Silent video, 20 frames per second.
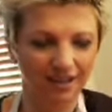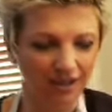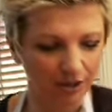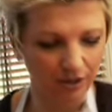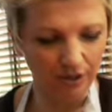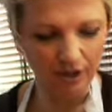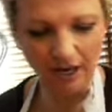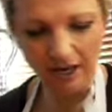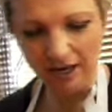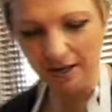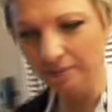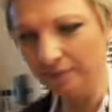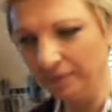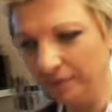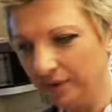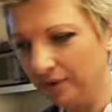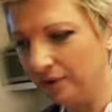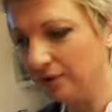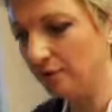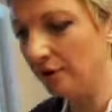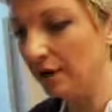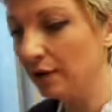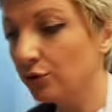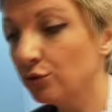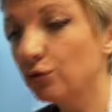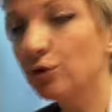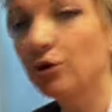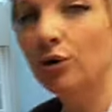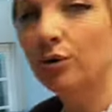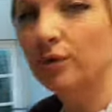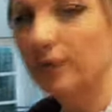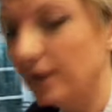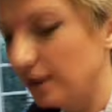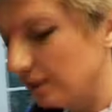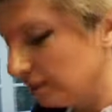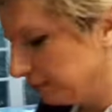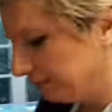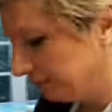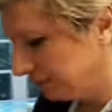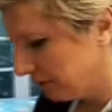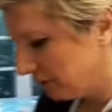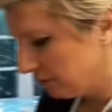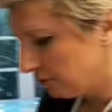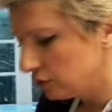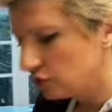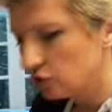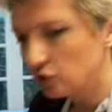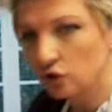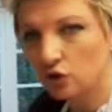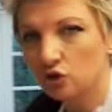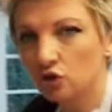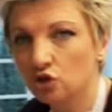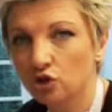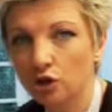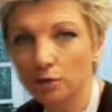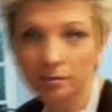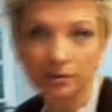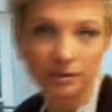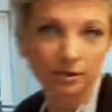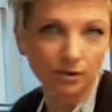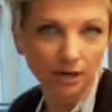Okay, ready to go now. Everything is chopped,